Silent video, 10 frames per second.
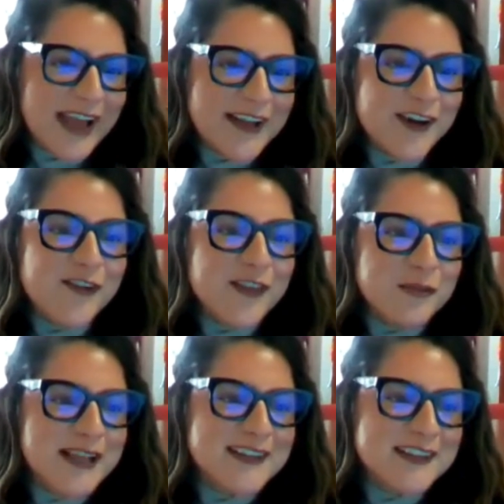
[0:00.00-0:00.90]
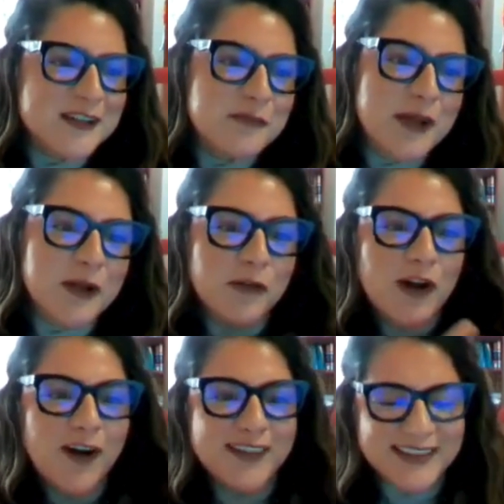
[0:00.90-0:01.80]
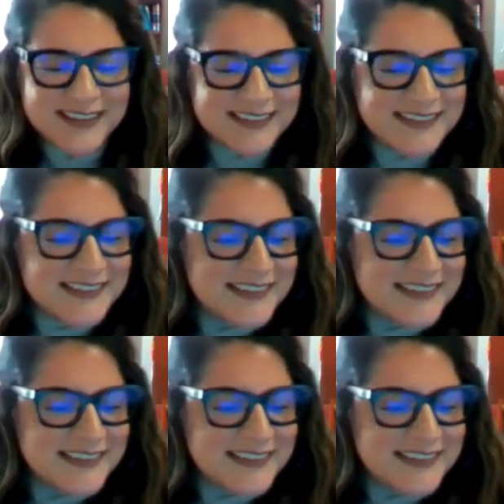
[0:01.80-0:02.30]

I'll hand off the mic to my colleague.